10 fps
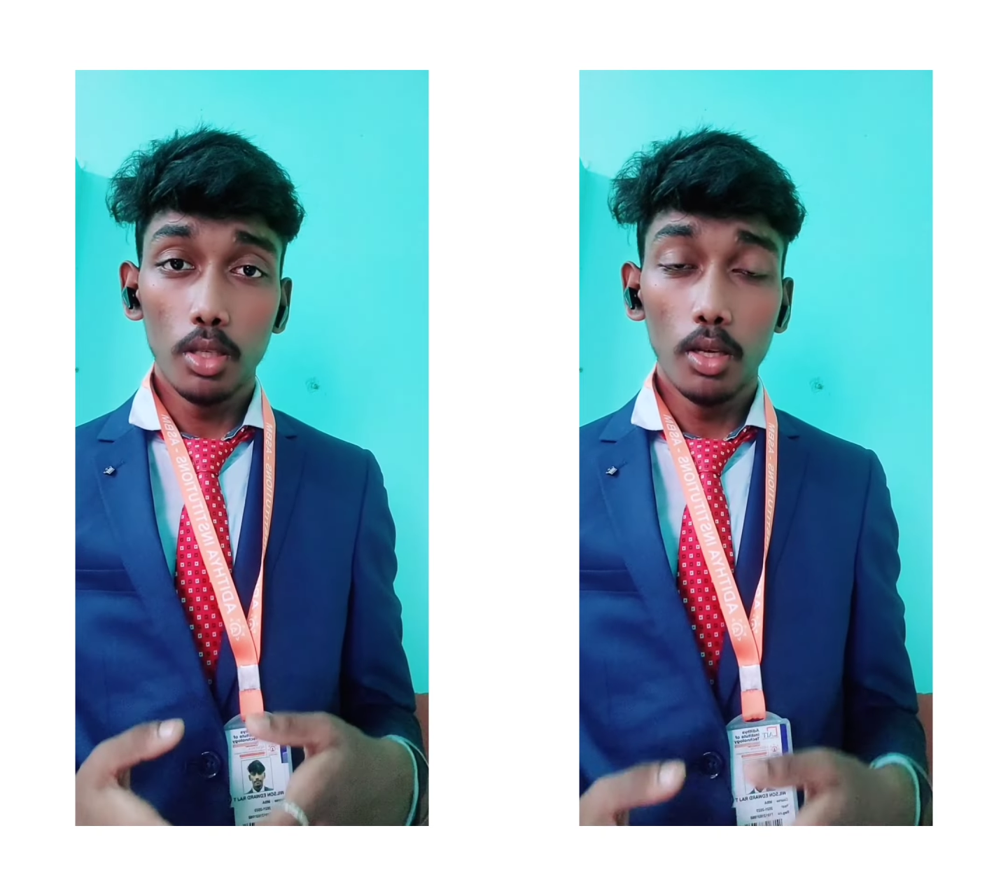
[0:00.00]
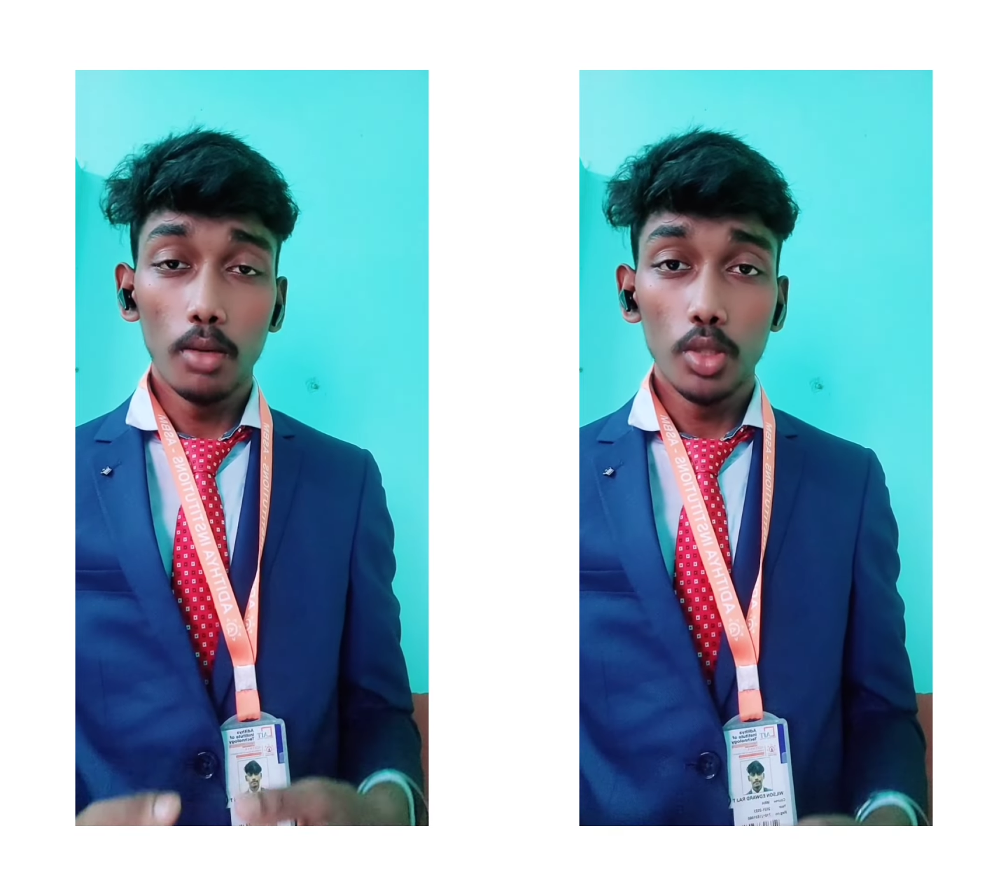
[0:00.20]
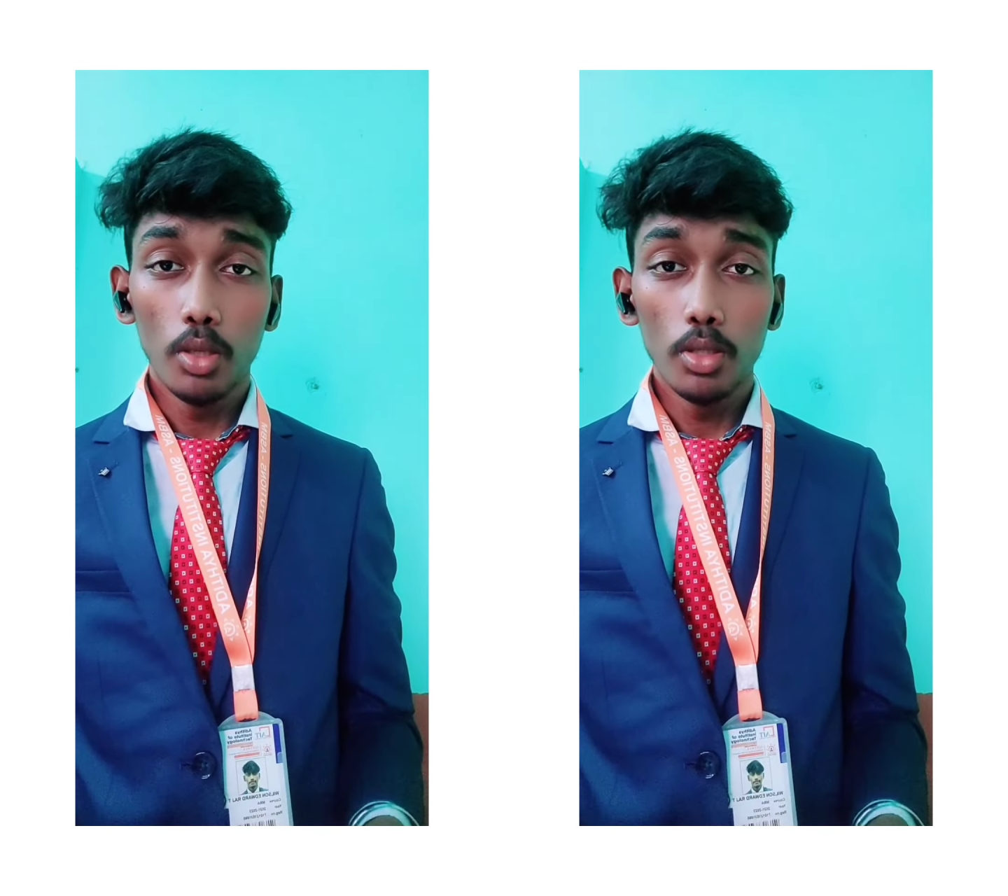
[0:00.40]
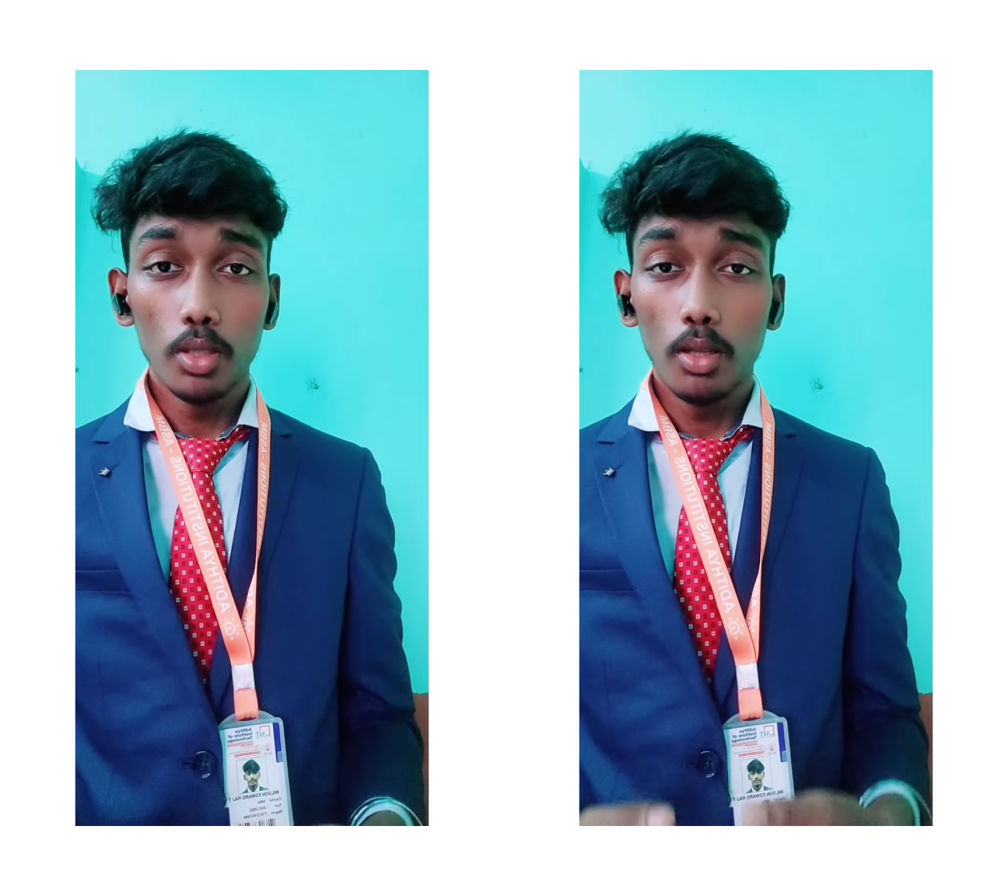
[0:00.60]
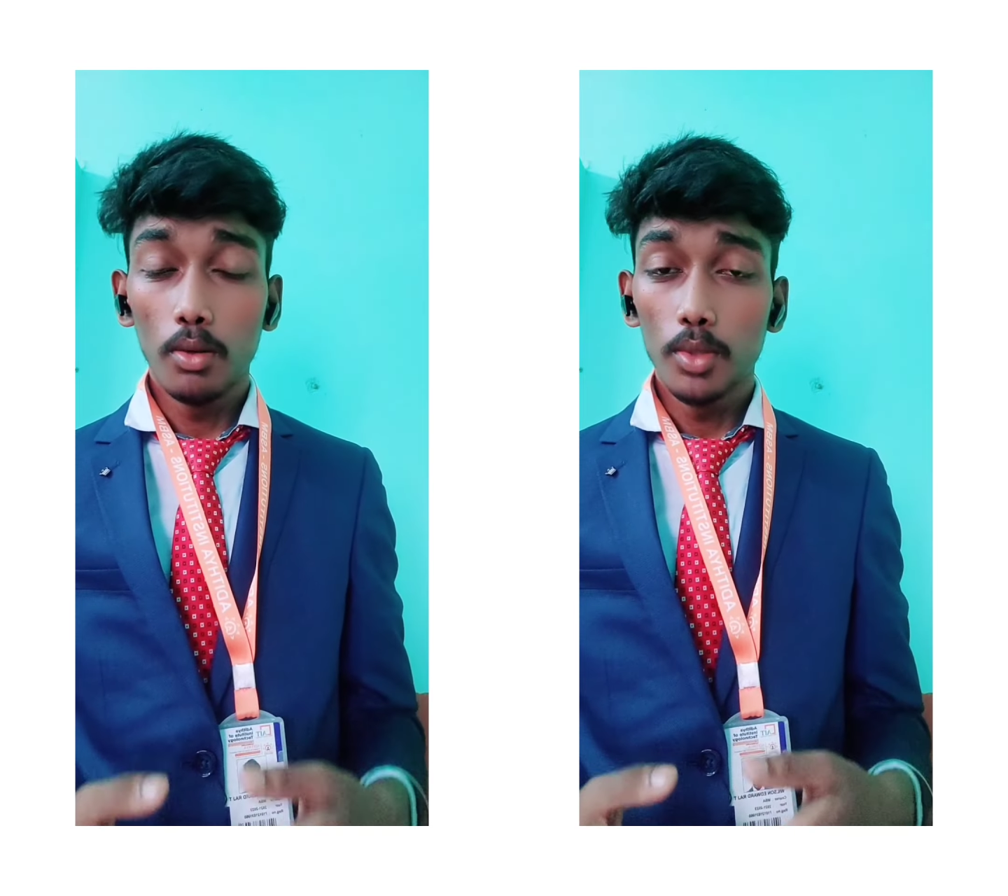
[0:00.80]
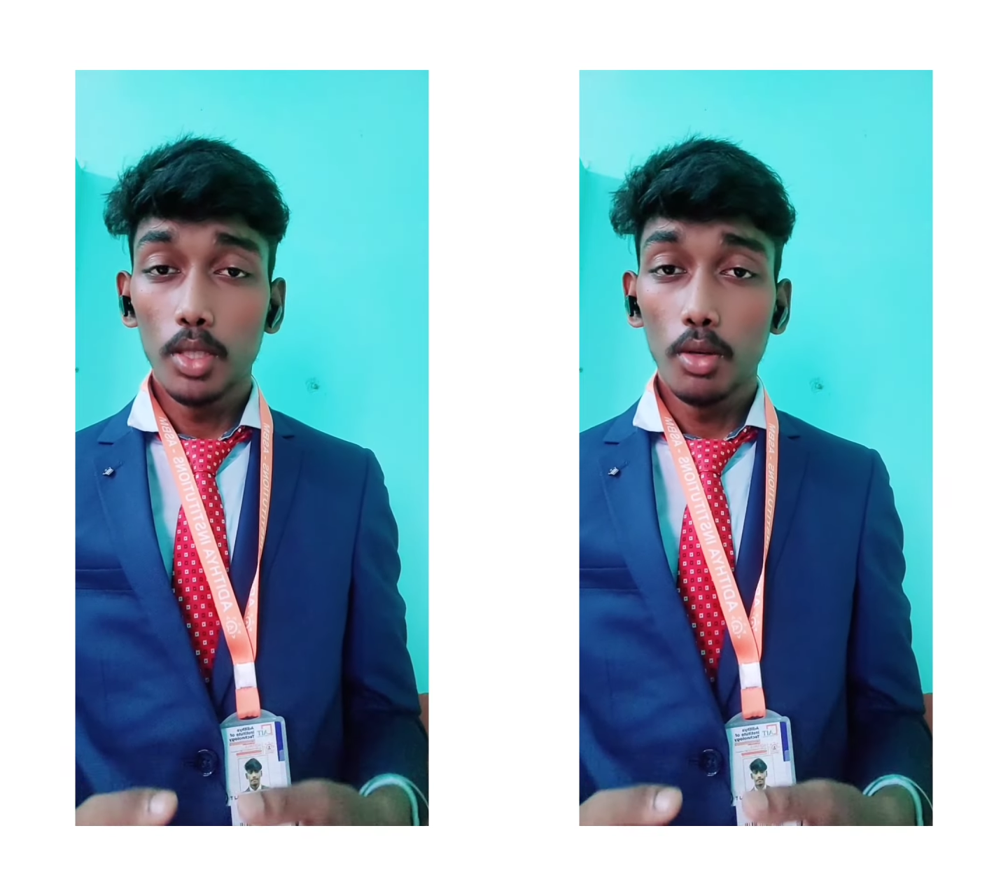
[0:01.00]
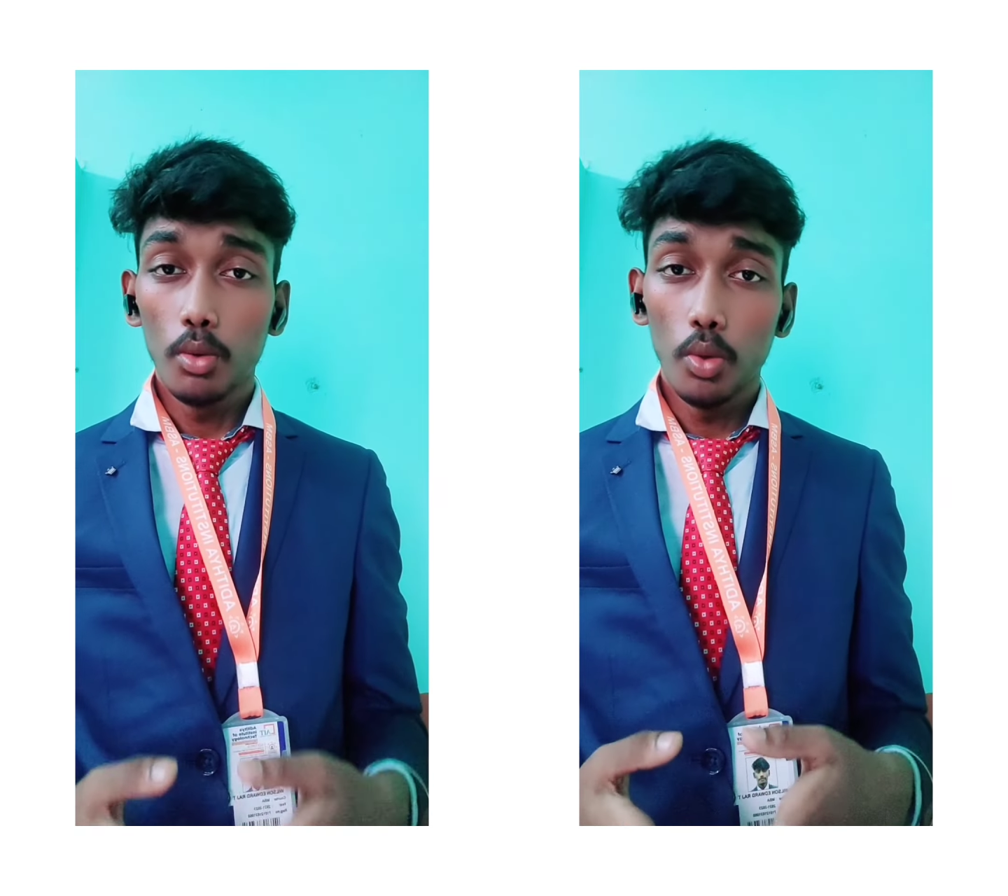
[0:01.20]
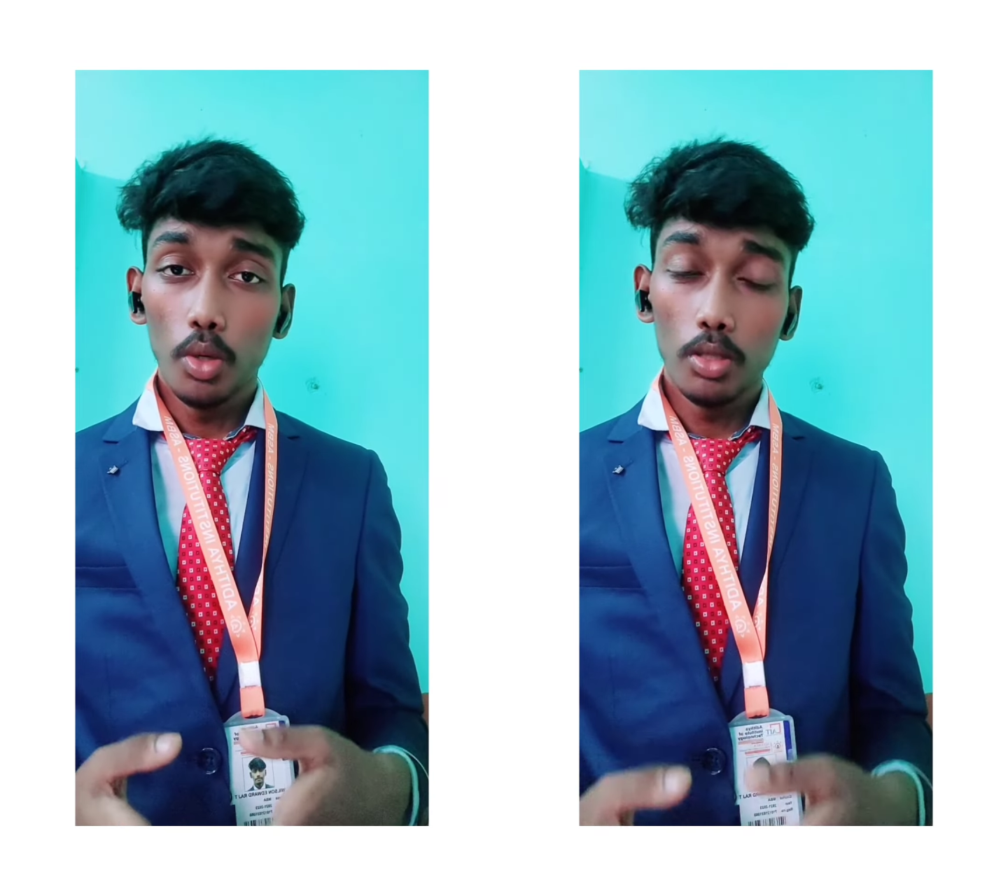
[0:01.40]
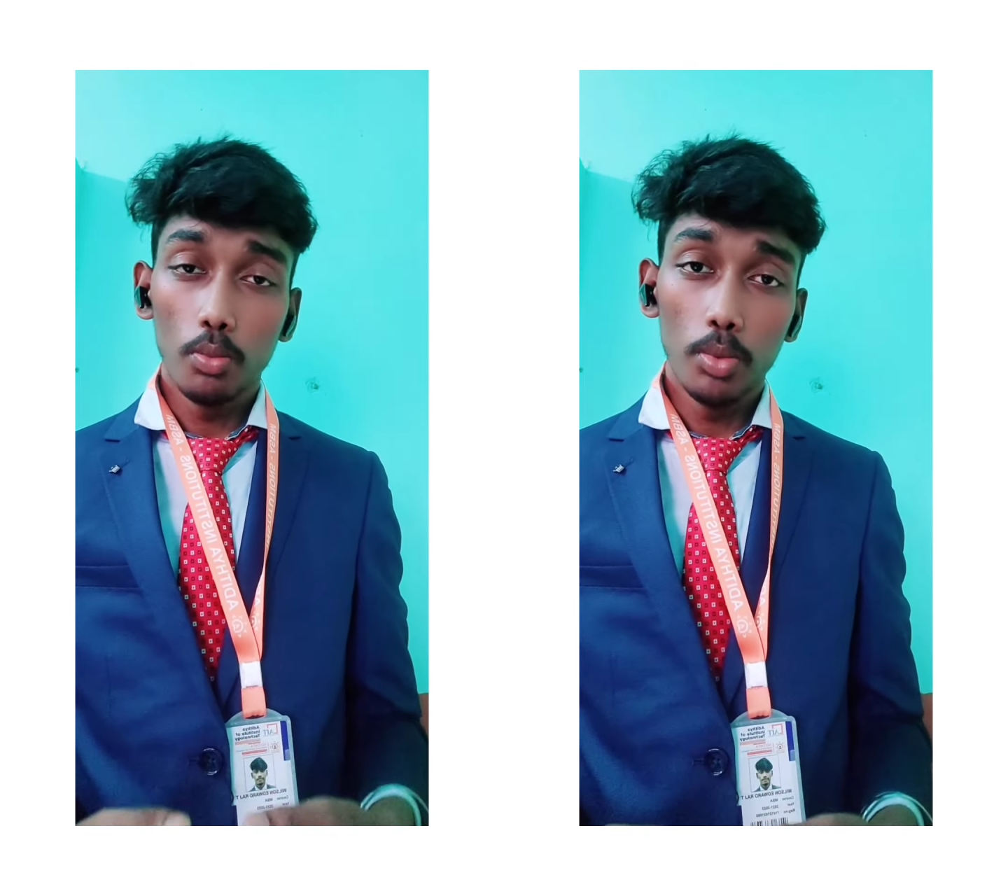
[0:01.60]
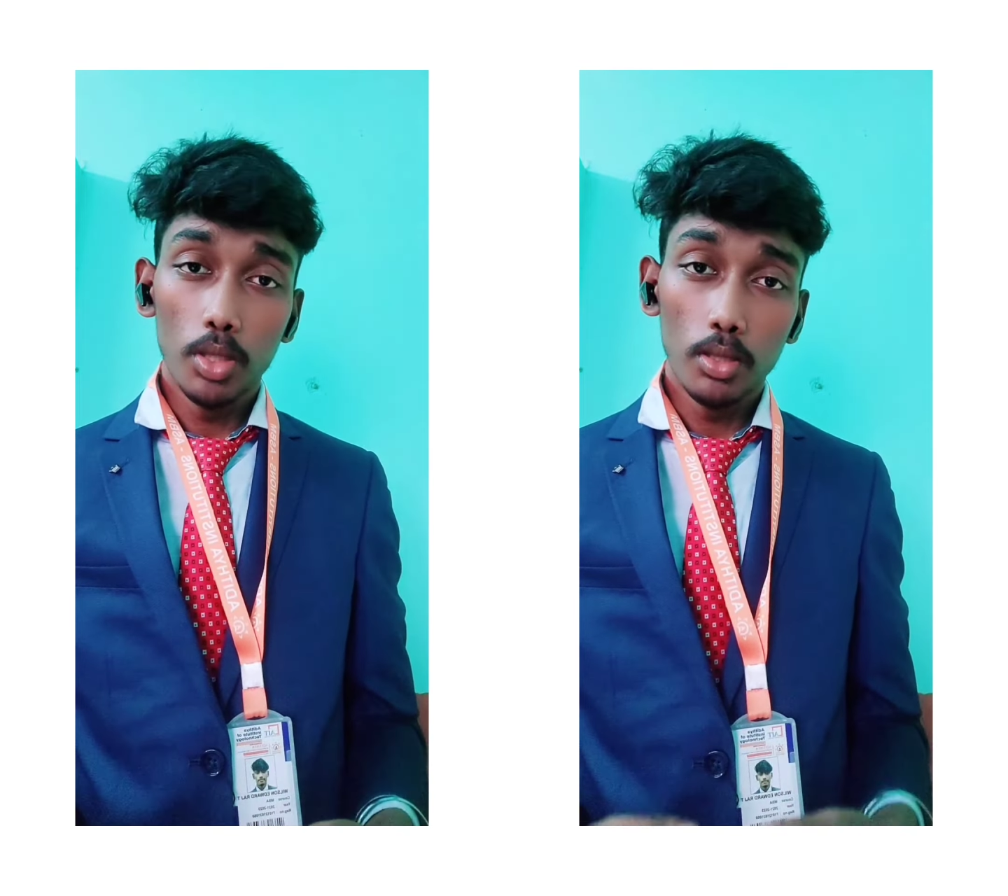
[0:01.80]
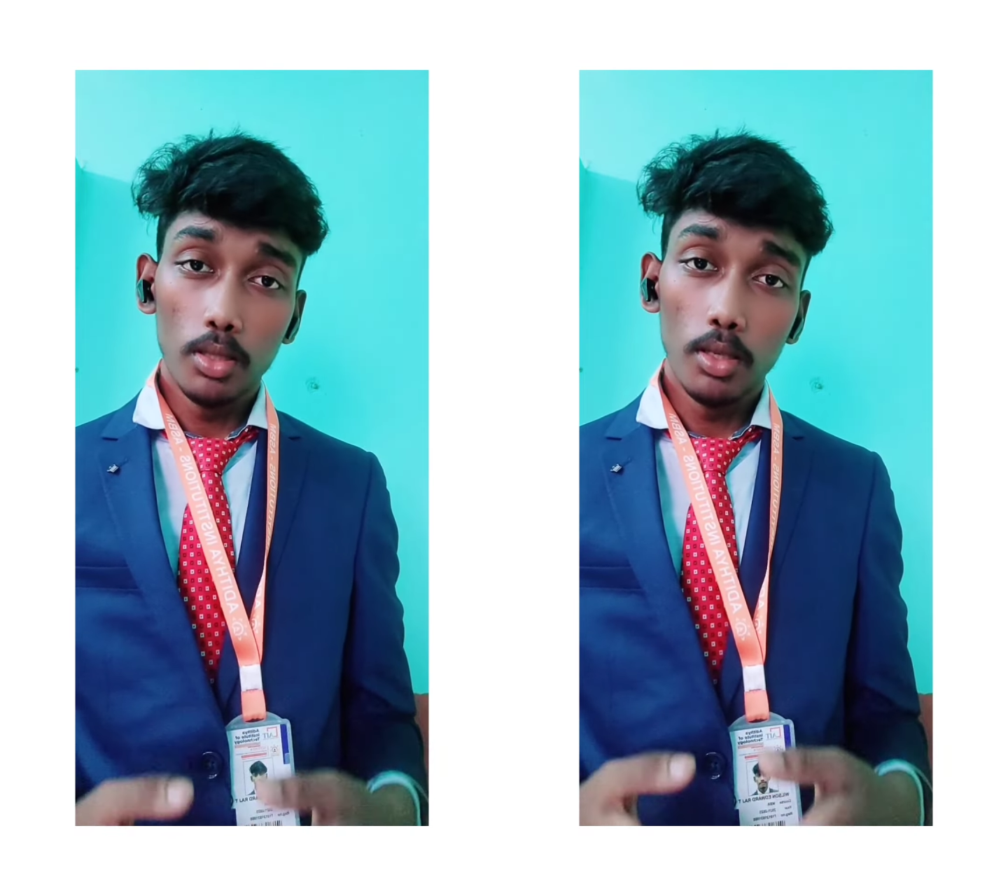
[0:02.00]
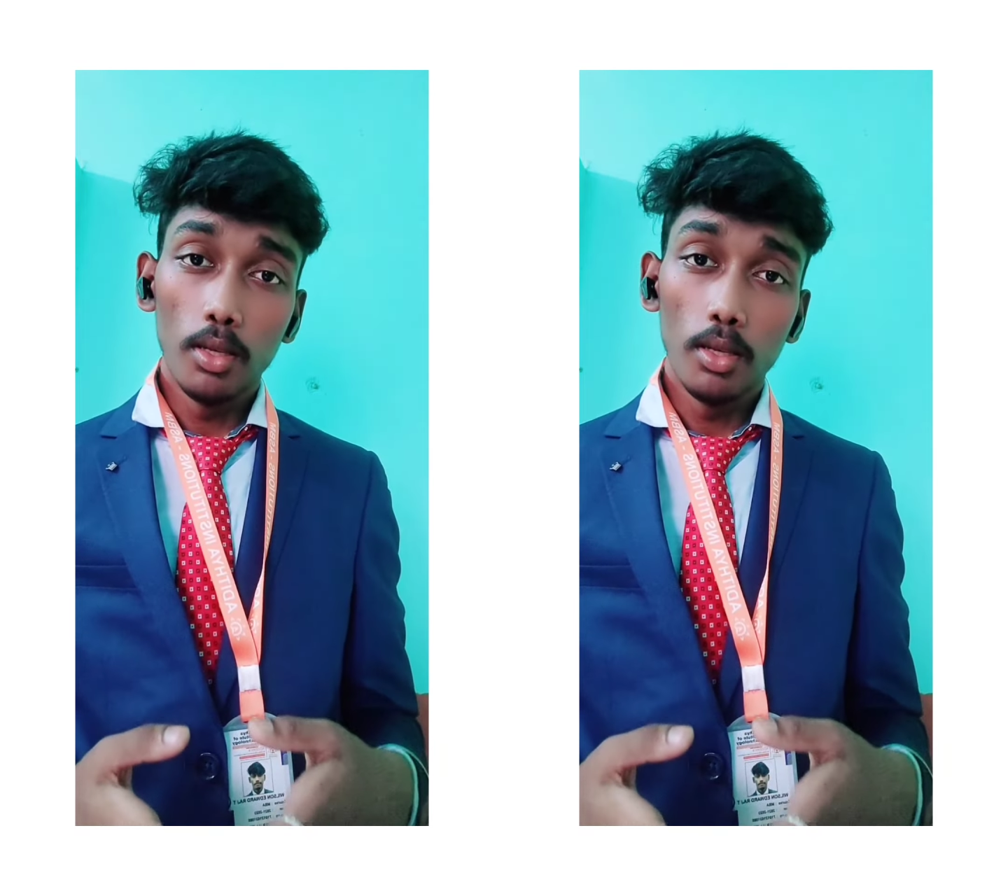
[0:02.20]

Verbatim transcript: to stay positive and bring